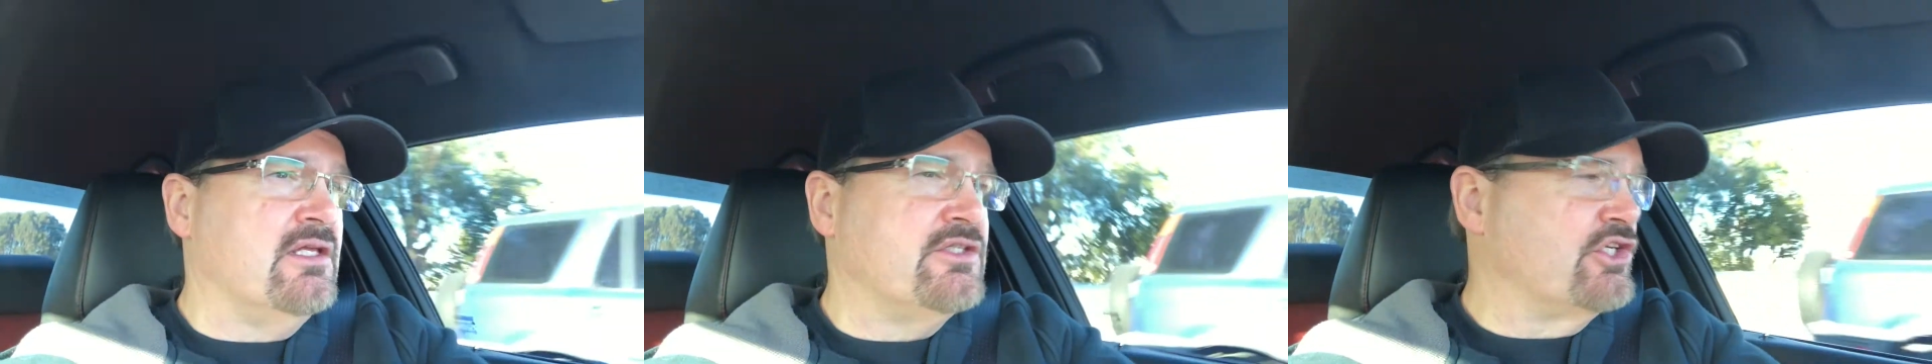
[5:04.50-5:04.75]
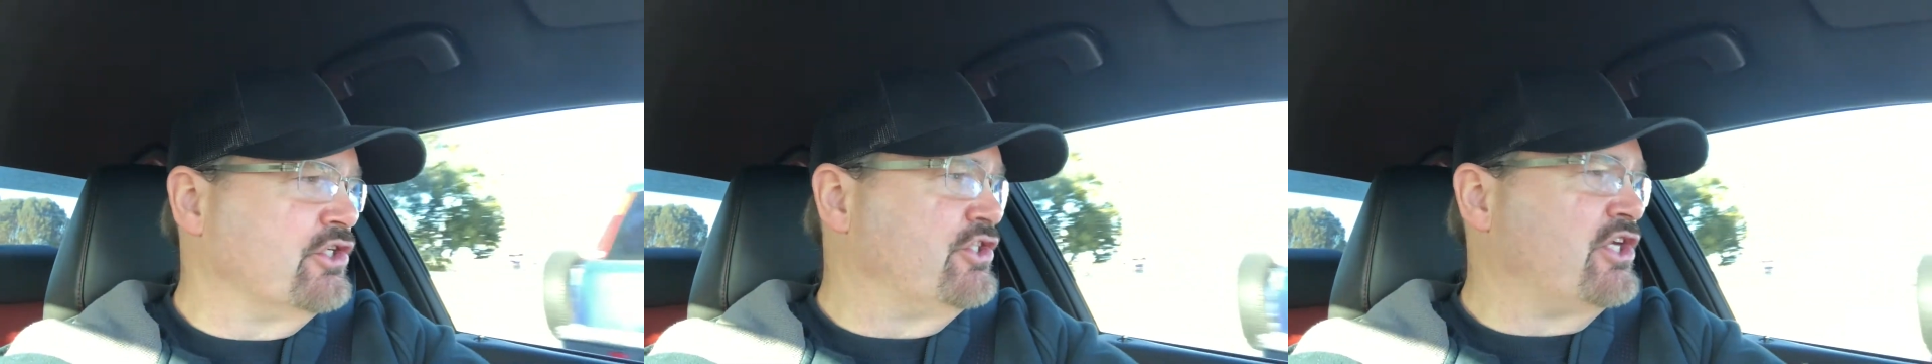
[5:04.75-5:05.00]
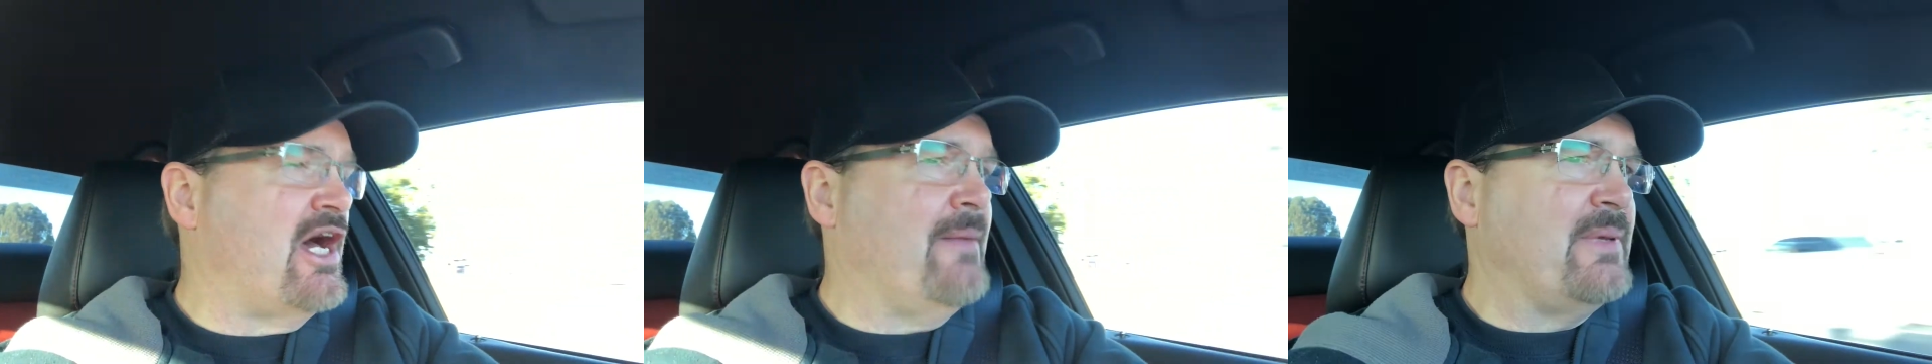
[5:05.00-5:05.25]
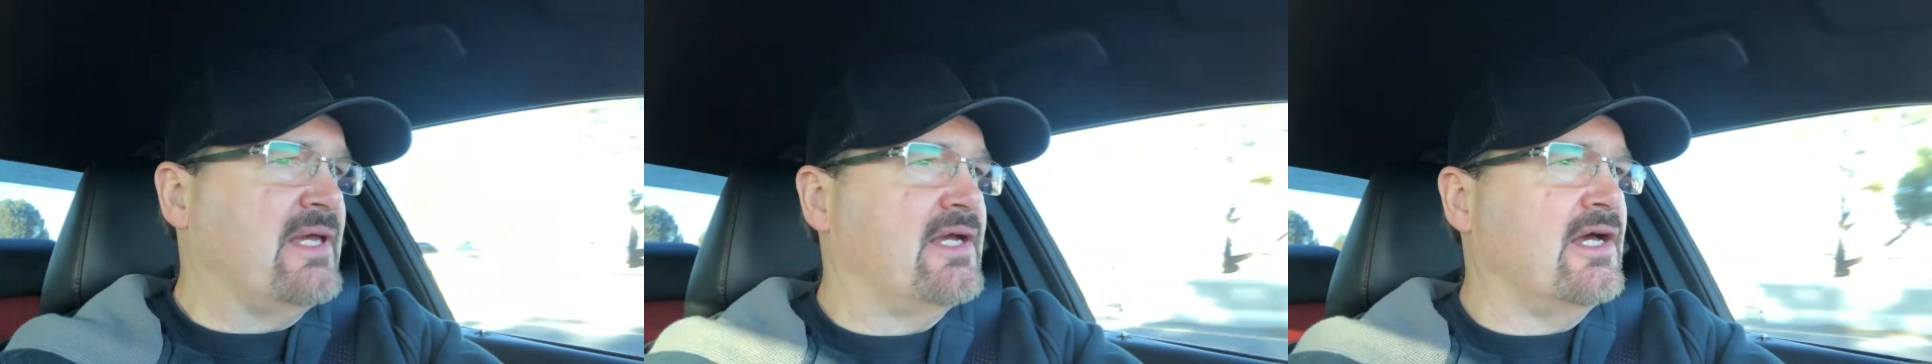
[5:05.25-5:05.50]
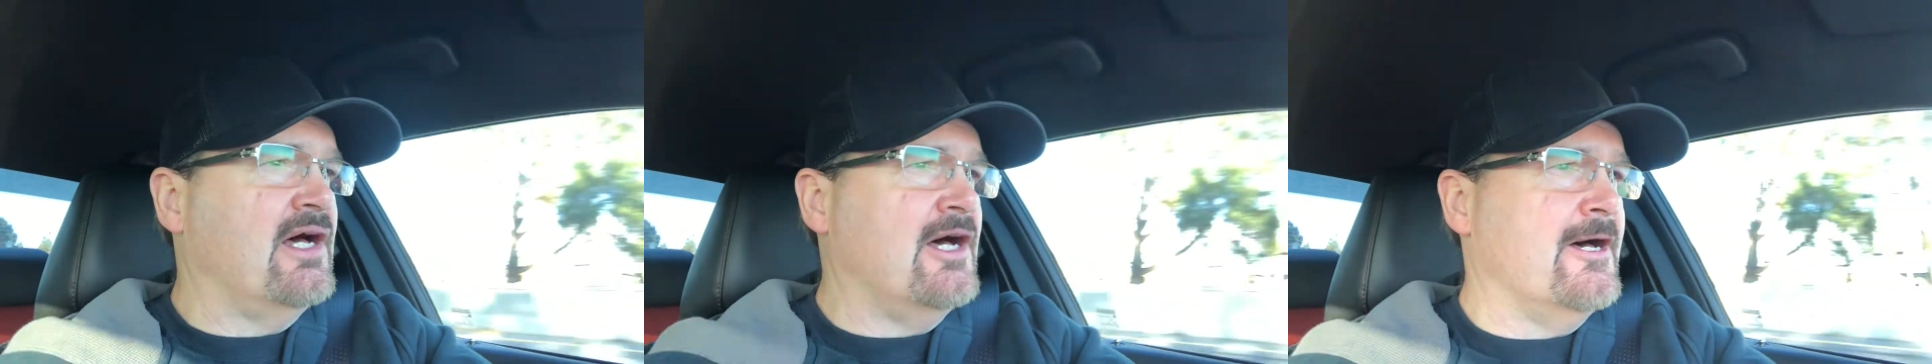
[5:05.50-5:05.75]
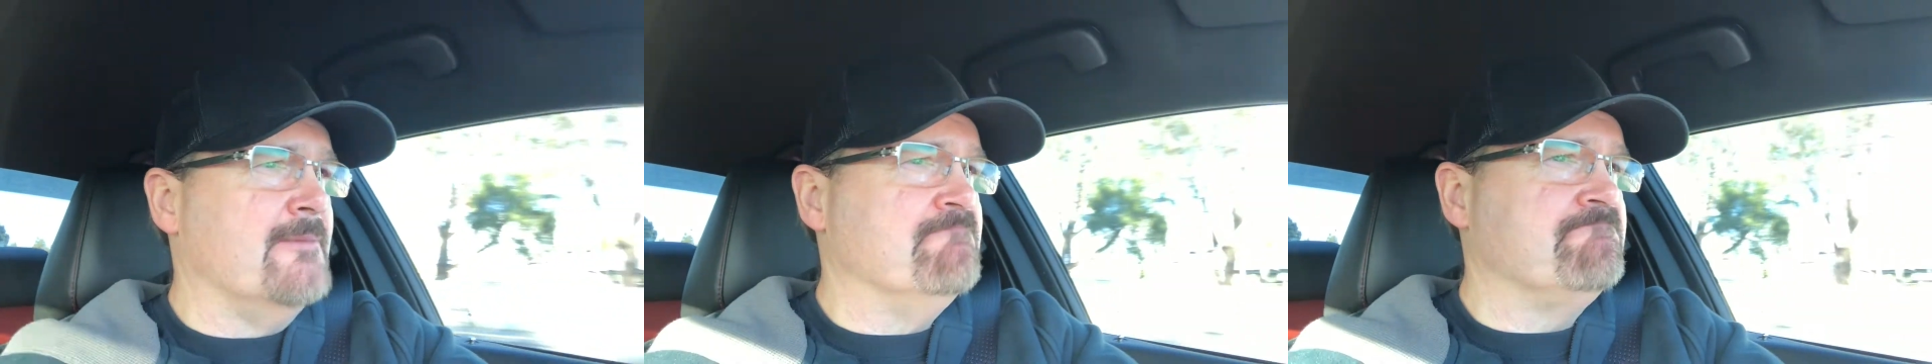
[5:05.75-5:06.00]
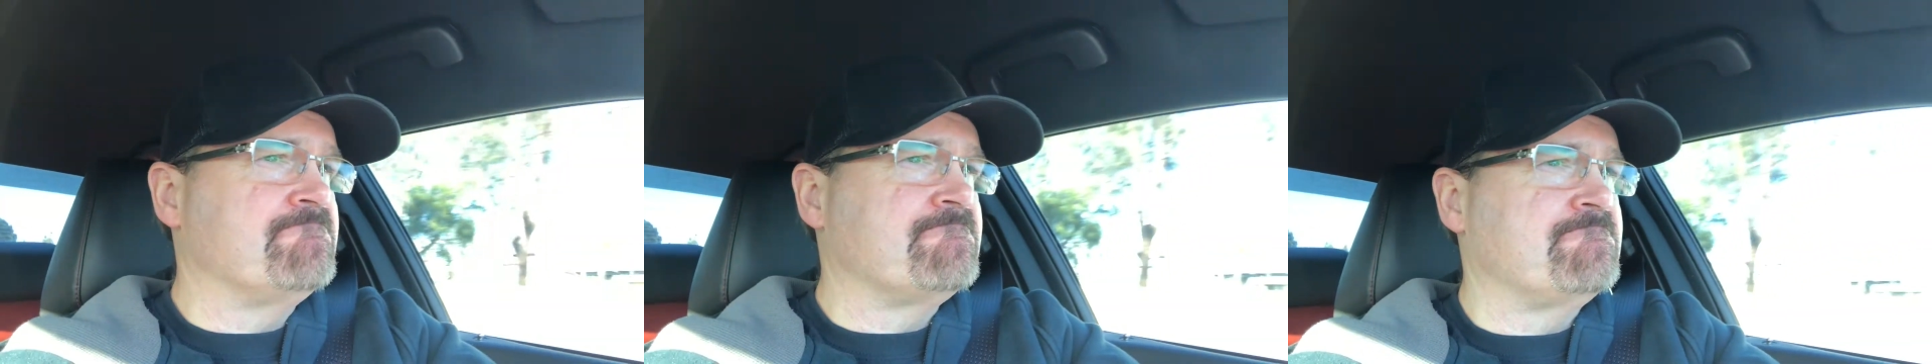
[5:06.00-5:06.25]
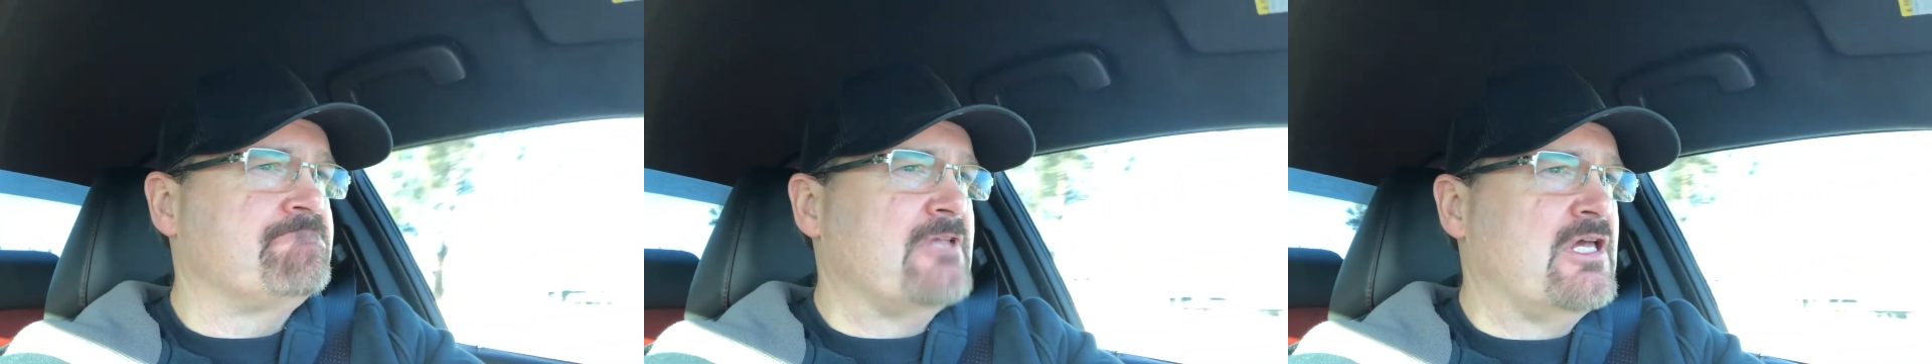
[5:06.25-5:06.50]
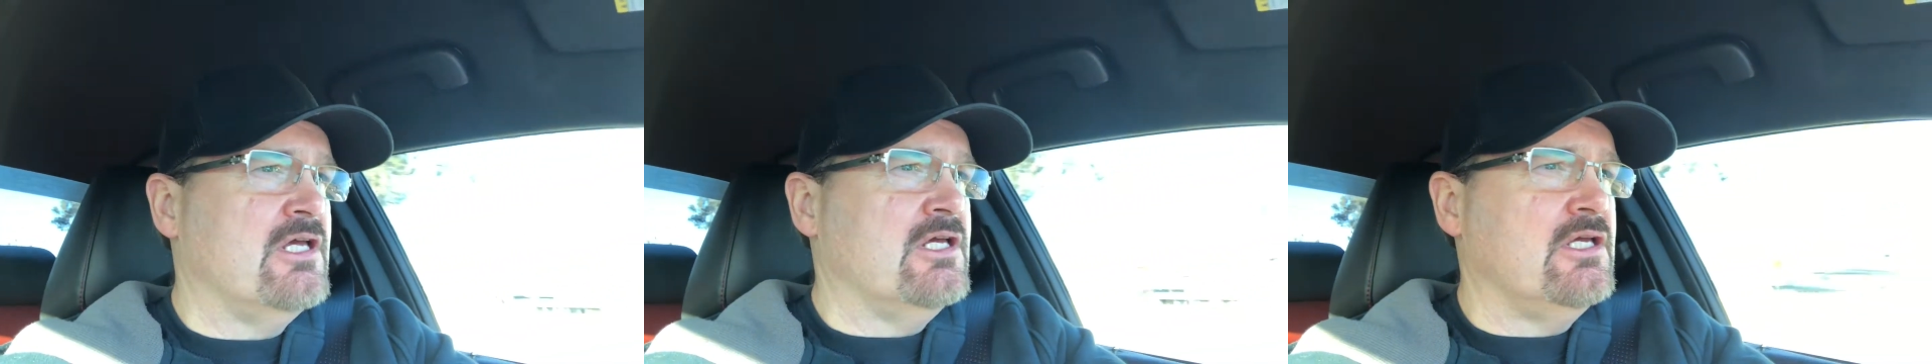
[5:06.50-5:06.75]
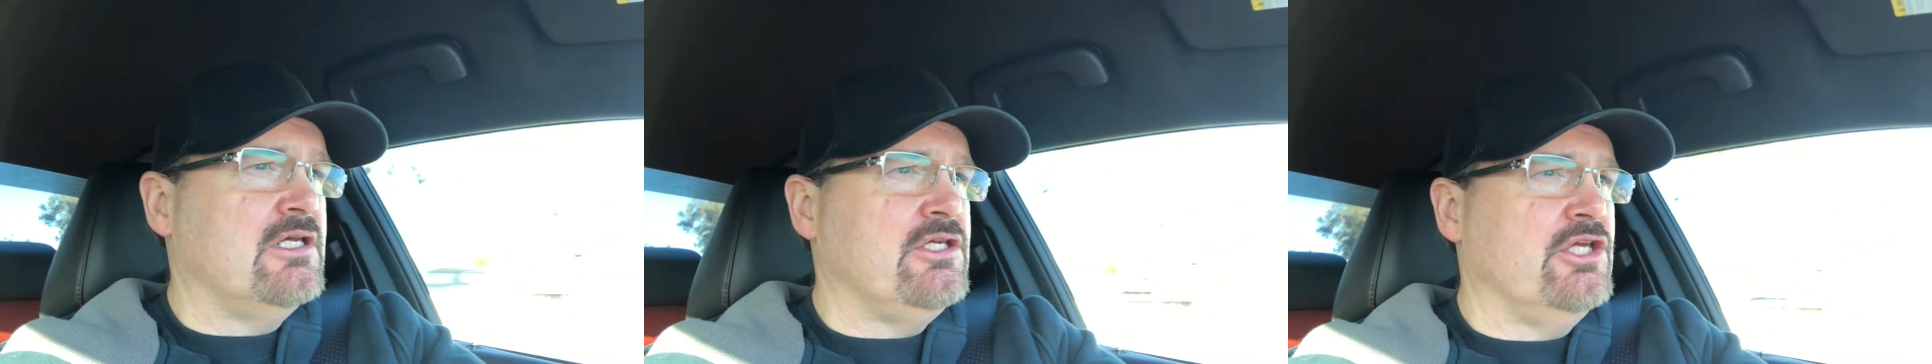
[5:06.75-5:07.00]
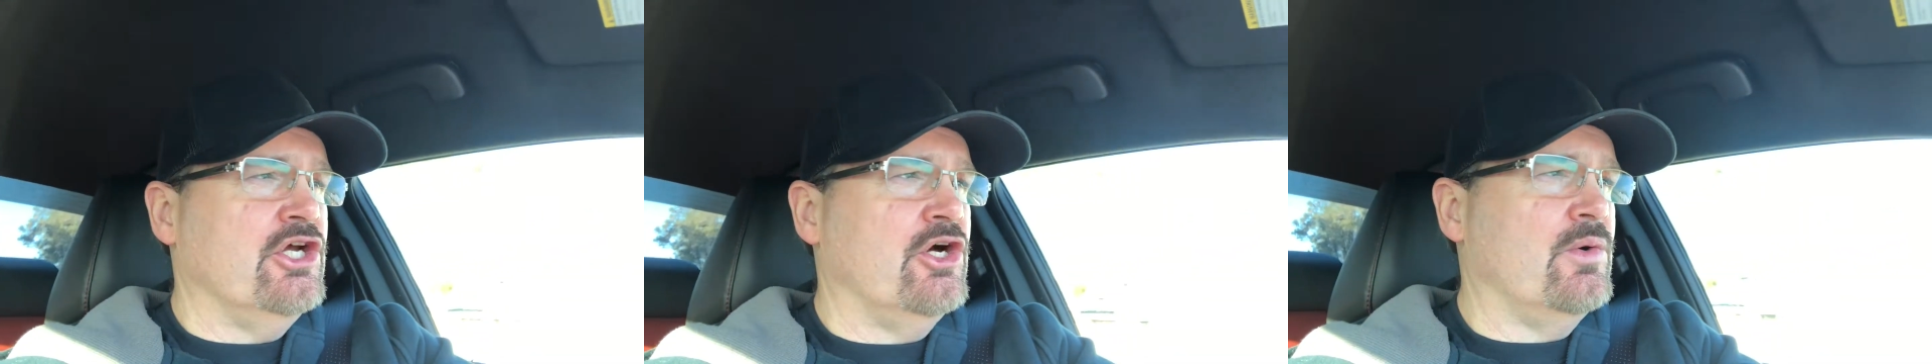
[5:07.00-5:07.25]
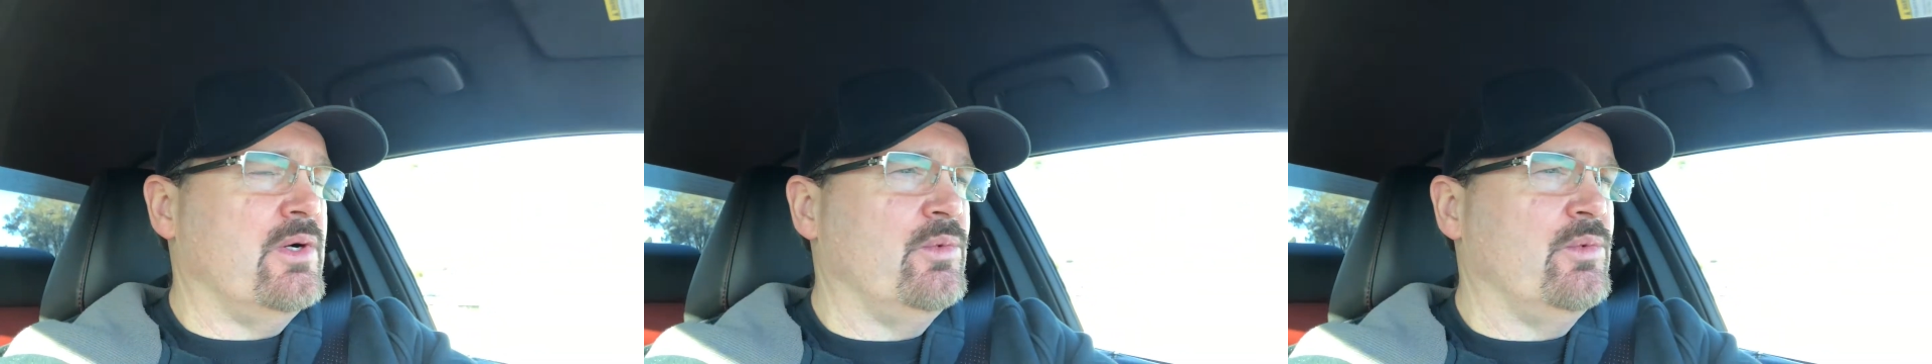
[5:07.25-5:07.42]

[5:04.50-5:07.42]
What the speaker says: good topic. You know,